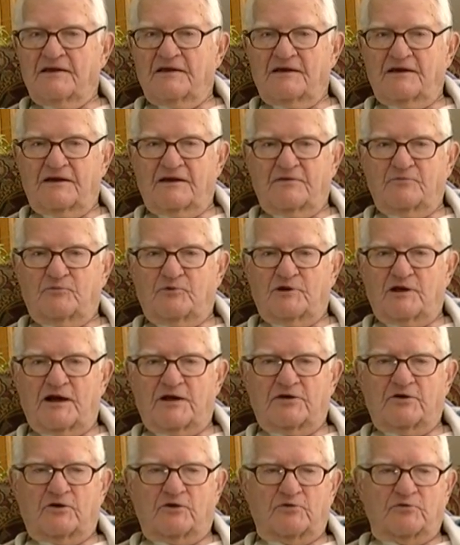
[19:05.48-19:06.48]
And when
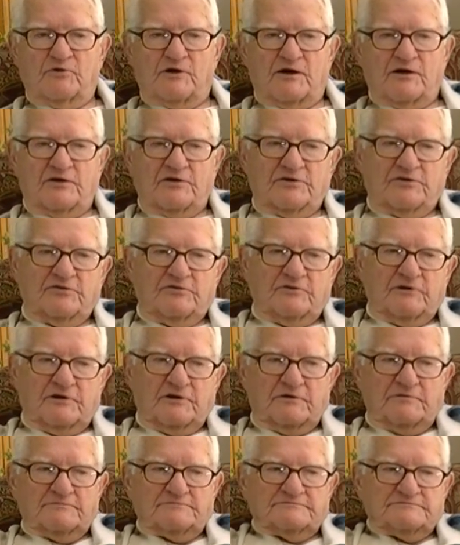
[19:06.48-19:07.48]
I go around to
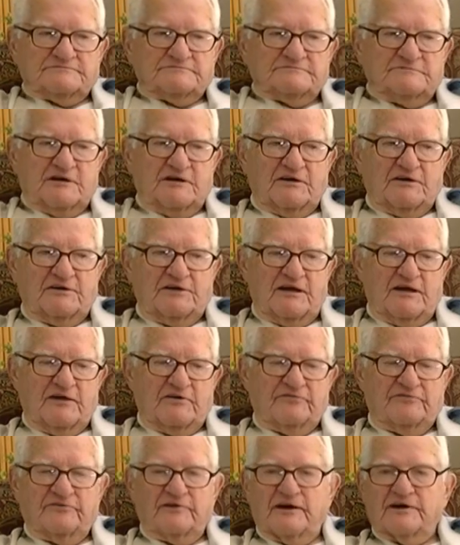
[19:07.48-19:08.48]
a
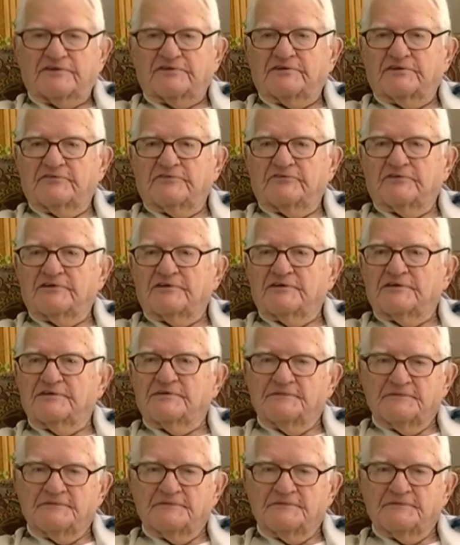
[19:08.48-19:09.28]
NAV activity,